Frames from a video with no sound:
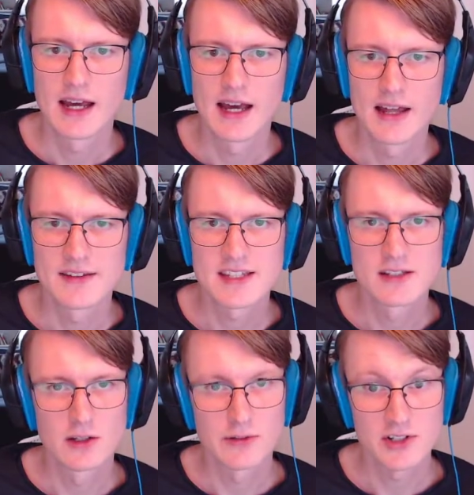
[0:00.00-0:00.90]
and
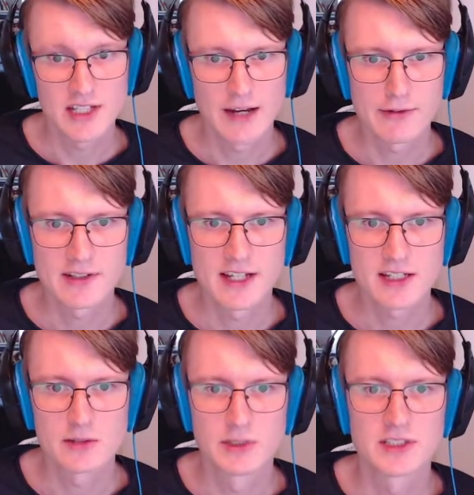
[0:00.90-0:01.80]
sends over
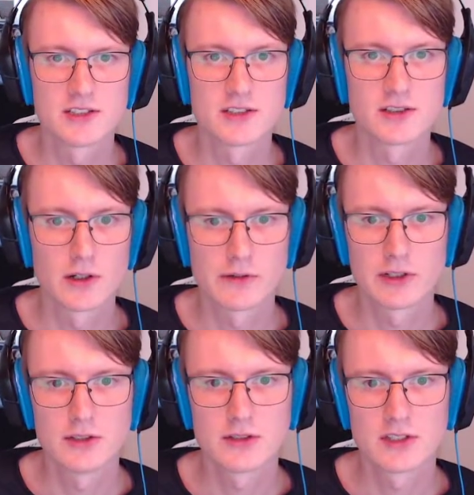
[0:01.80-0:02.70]
ciphertext, which the server
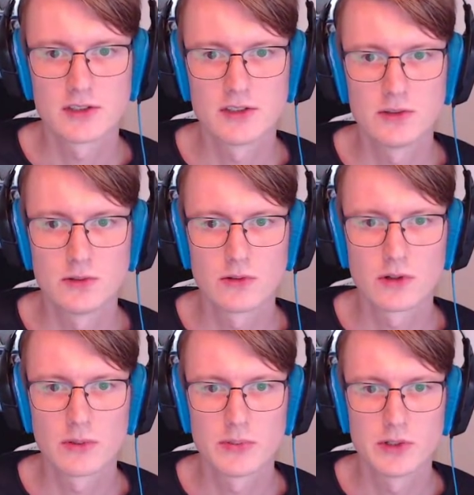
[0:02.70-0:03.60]
uses to
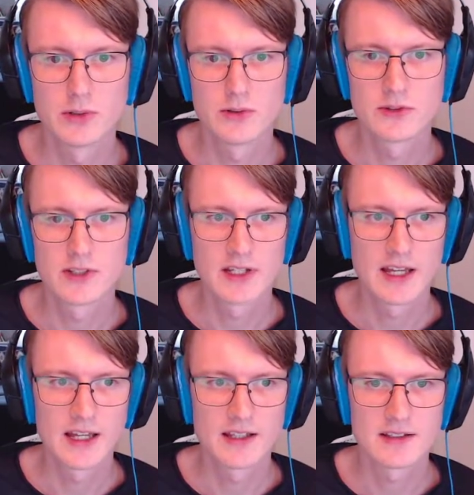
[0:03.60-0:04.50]
compute
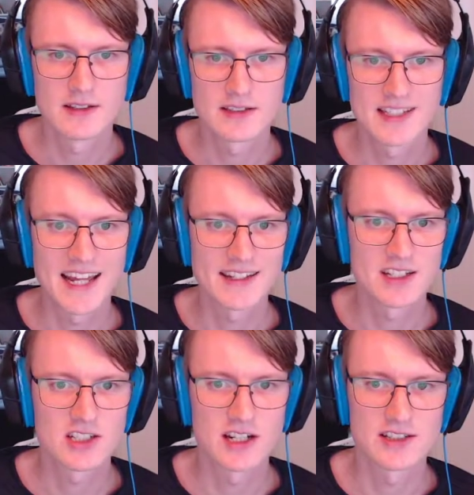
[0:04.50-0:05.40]
the static
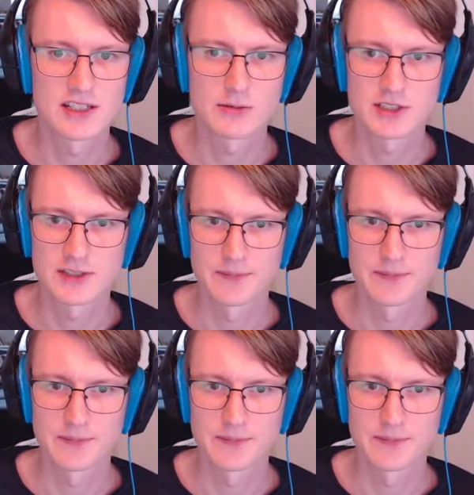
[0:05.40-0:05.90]
shared secret.